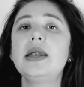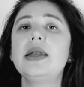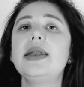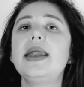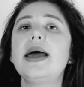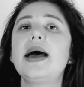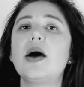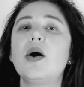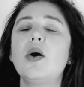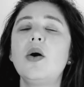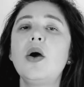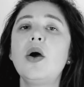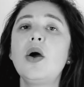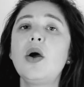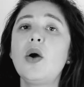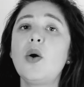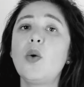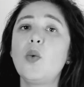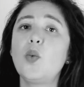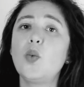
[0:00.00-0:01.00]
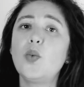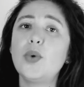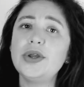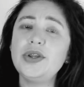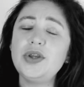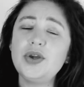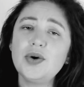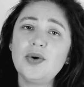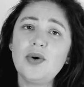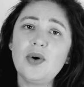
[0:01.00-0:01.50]
Now,
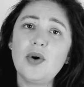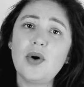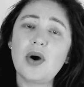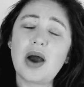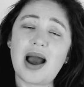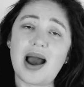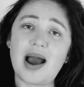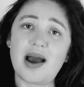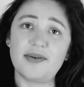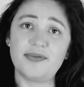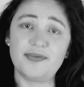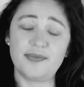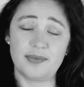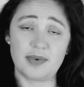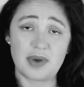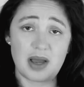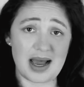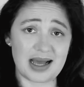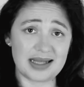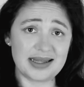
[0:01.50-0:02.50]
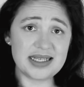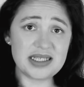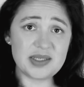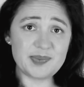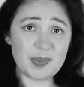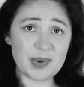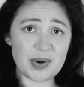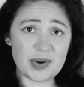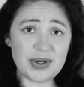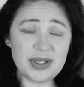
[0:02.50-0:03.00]
when you have, at
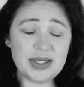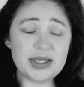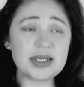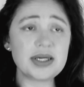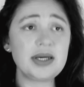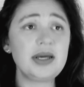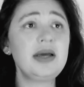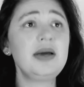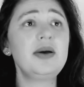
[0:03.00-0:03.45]
this point,